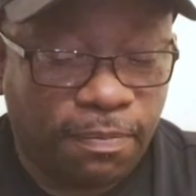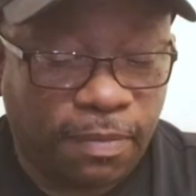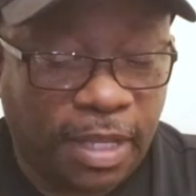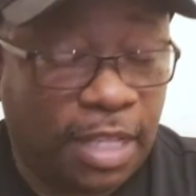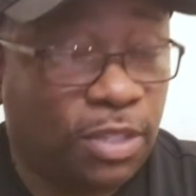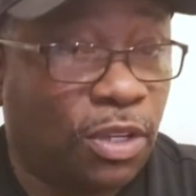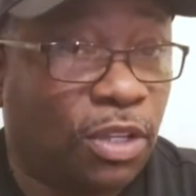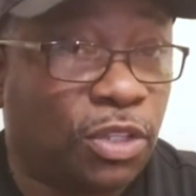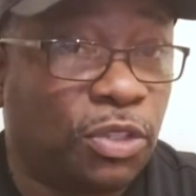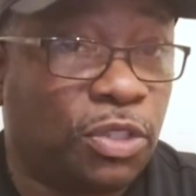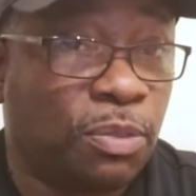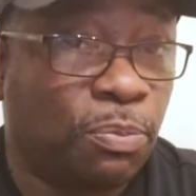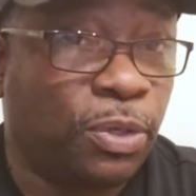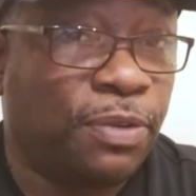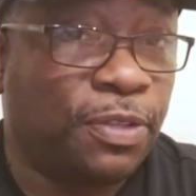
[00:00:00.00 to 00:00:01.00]
I talked in
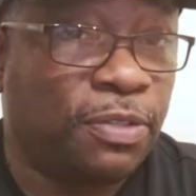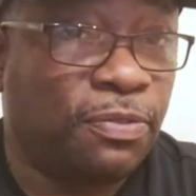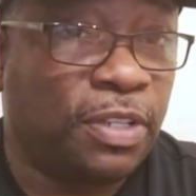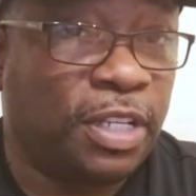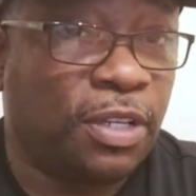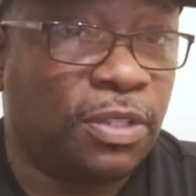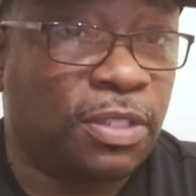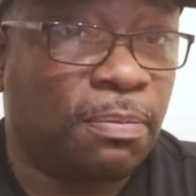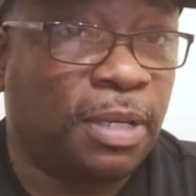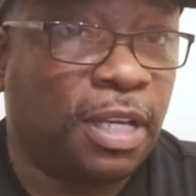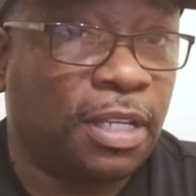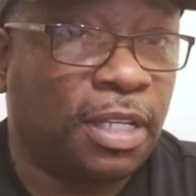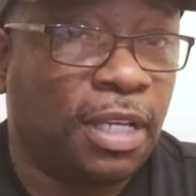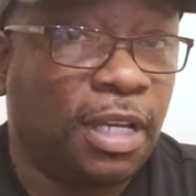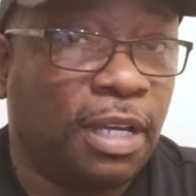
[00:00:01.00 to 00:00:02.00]
some previous videos
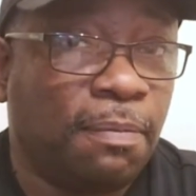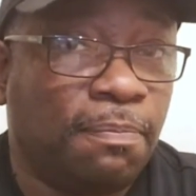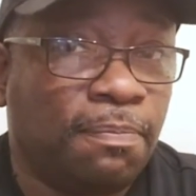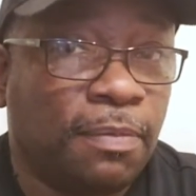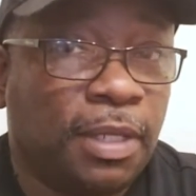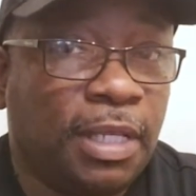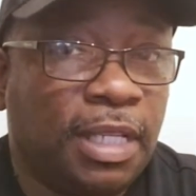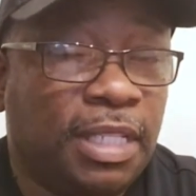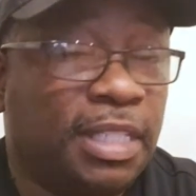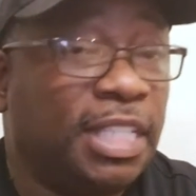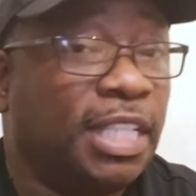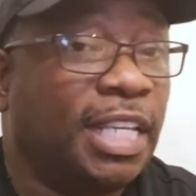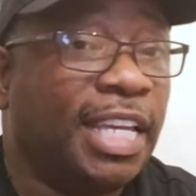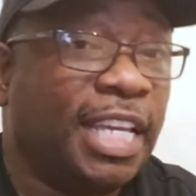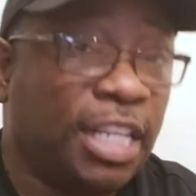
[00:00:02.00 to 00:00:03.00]
about
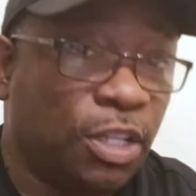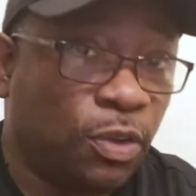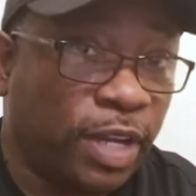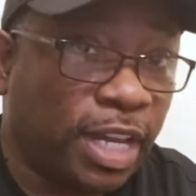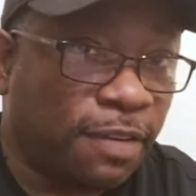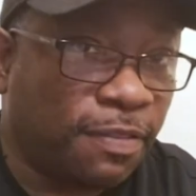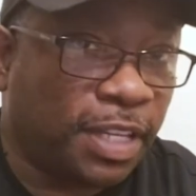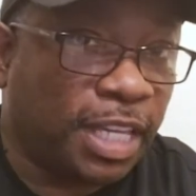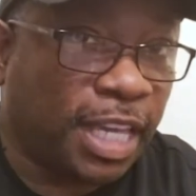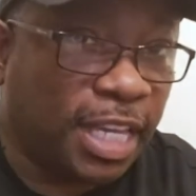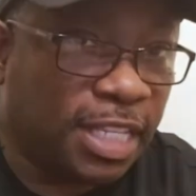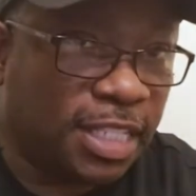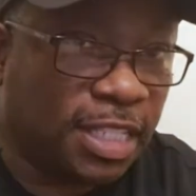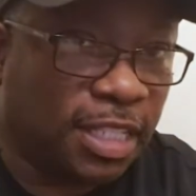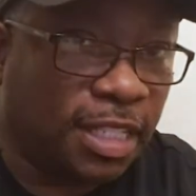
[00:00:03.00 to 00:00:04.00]
delayed
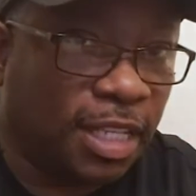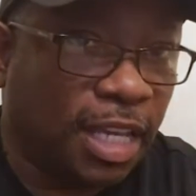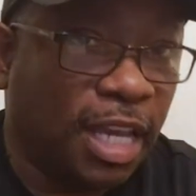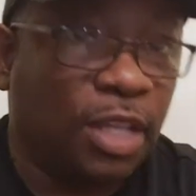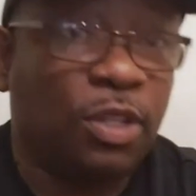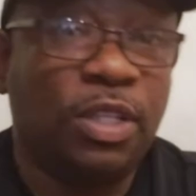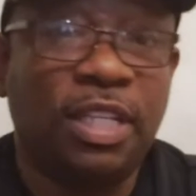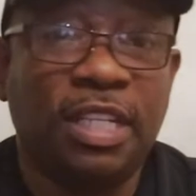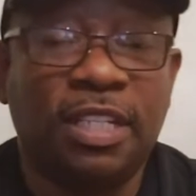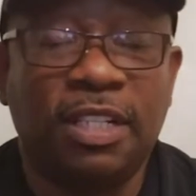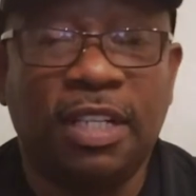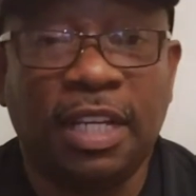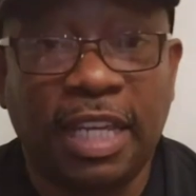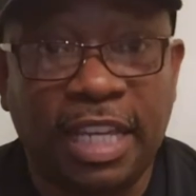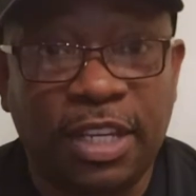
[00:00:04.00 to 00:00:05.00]
gratification, how you need to
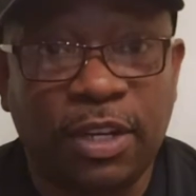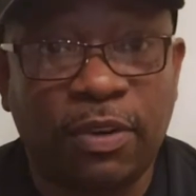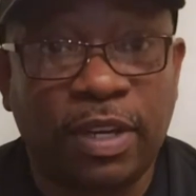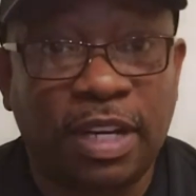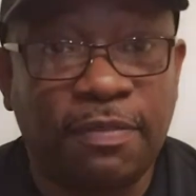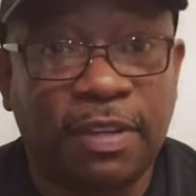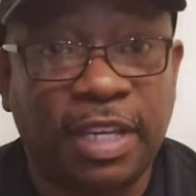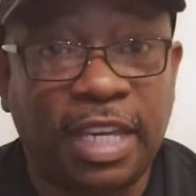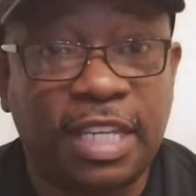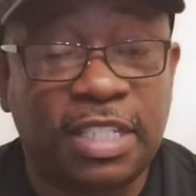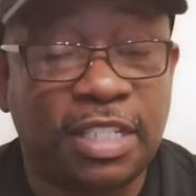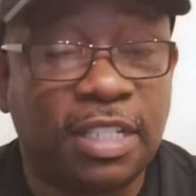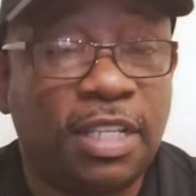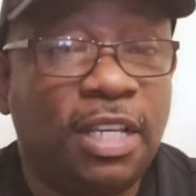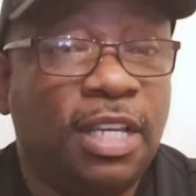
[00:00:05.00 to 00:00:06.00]
delay your
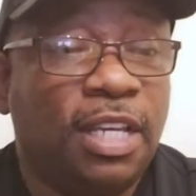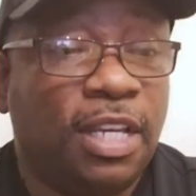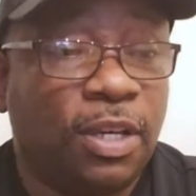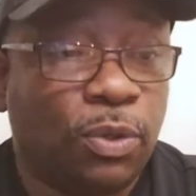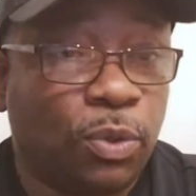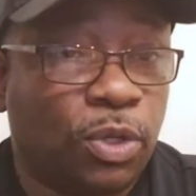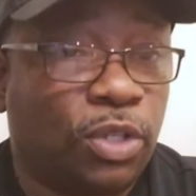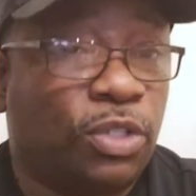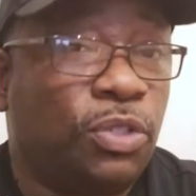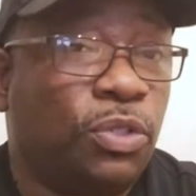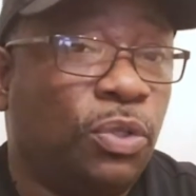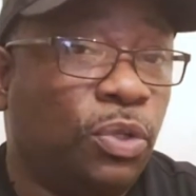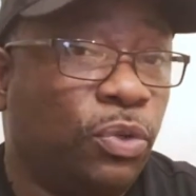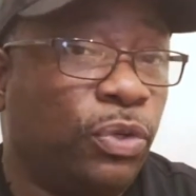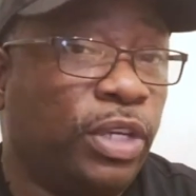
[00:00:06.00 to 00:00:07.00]
gratification in order to
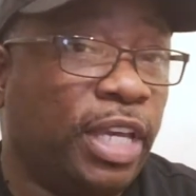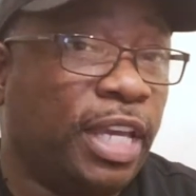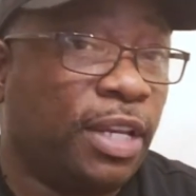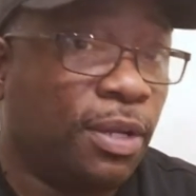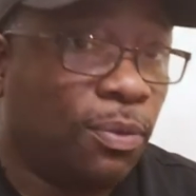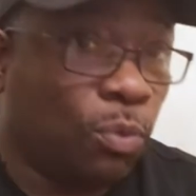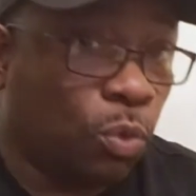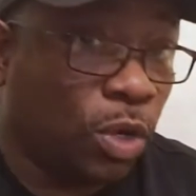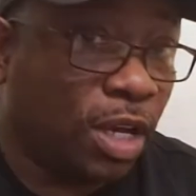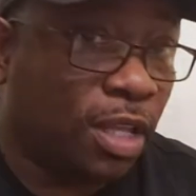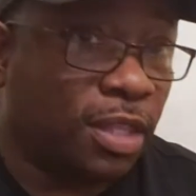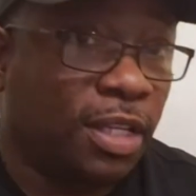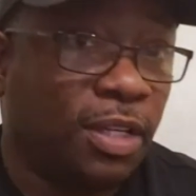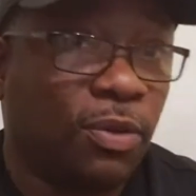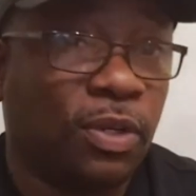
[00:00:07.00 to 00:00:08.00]
create
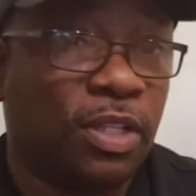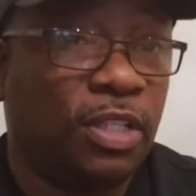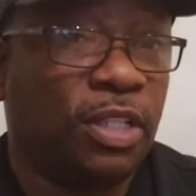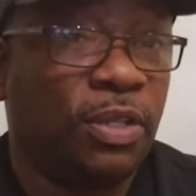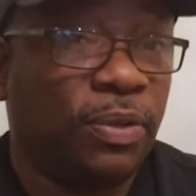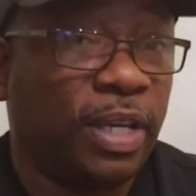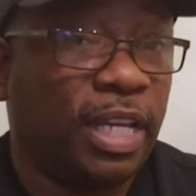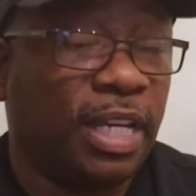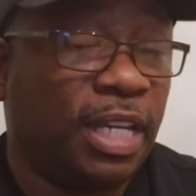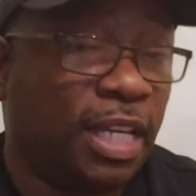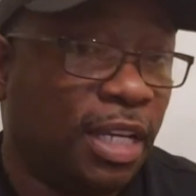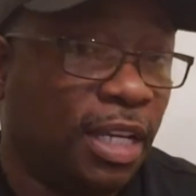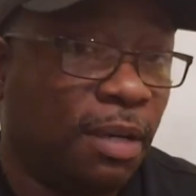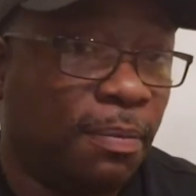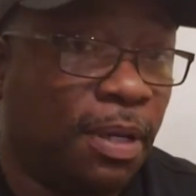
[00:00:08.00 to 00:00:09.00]
wealth, in order to create
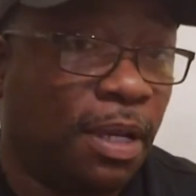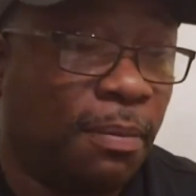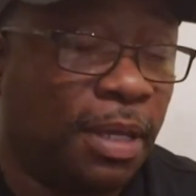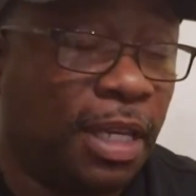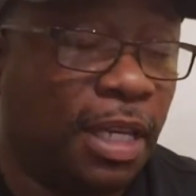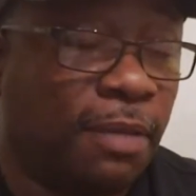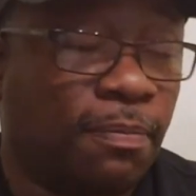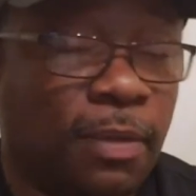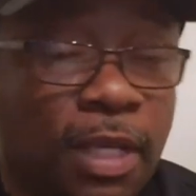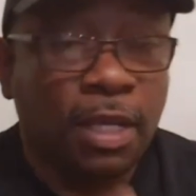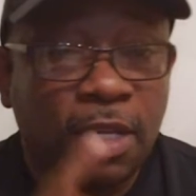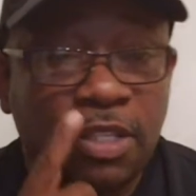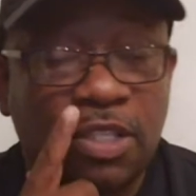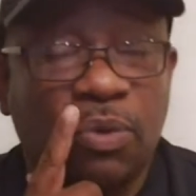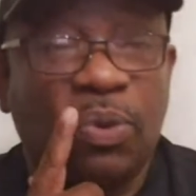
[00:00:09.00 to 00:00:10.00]
income coming in.
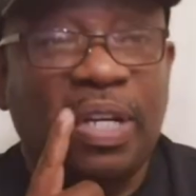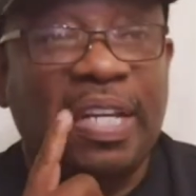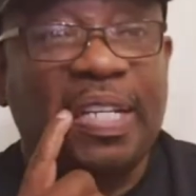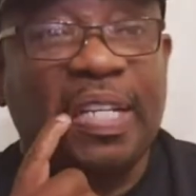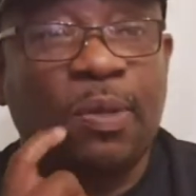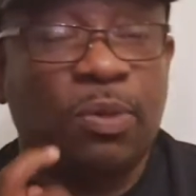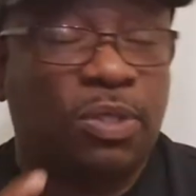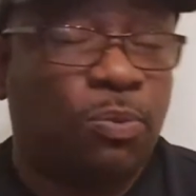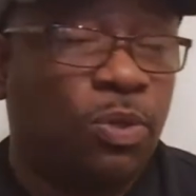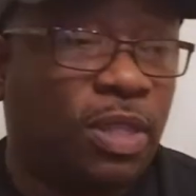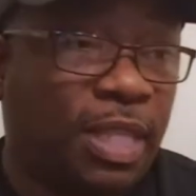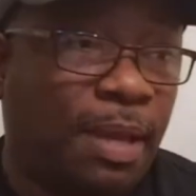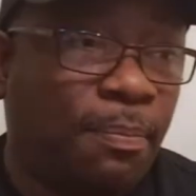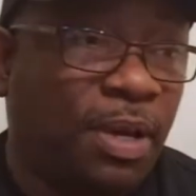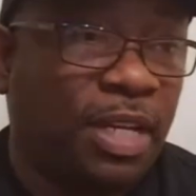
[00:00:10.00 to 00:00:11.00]
So what I did was, with
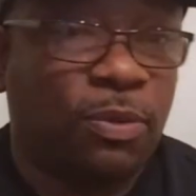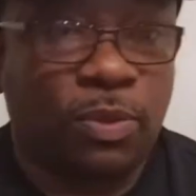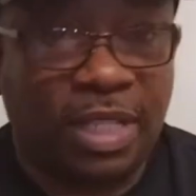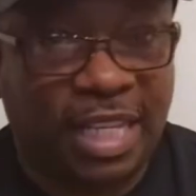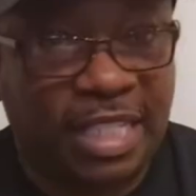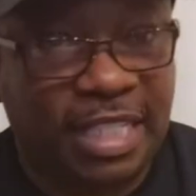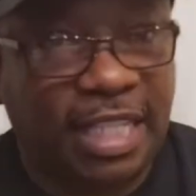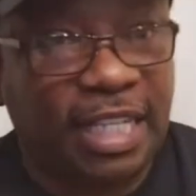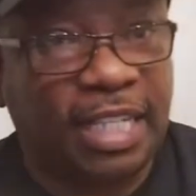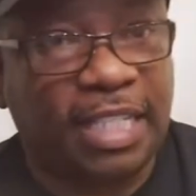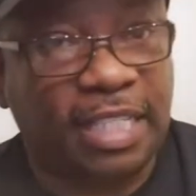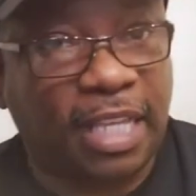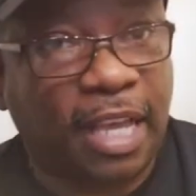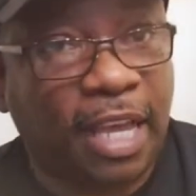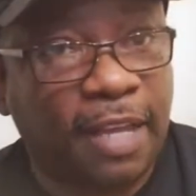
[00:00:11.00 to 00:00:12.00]
that money, was I set it
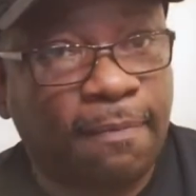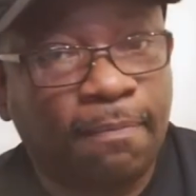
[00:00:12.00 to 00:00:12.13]
aside.